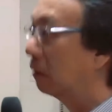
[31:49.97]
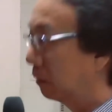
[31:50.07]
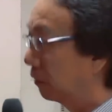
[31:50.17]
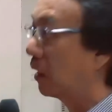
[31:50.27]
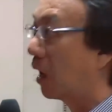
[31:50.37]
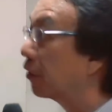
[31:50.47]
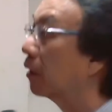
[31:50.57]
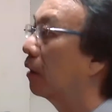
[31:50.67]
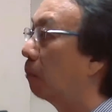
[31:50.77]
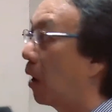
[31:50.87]
the other
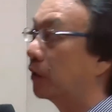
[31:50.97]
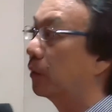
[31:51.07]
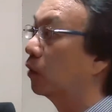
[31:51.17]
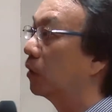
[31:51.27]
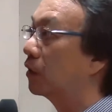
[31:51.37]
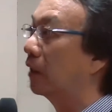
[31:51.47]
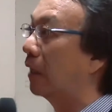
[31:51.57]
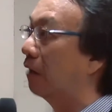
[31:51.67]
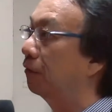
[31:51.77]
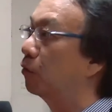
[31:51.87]
possible words that
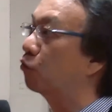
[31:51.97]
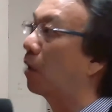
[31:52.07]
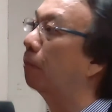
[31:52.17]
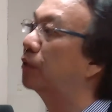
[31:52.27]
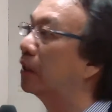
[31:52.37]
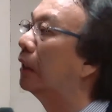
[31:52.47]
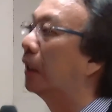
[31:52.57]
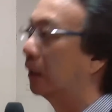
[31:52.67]
have rupt in it.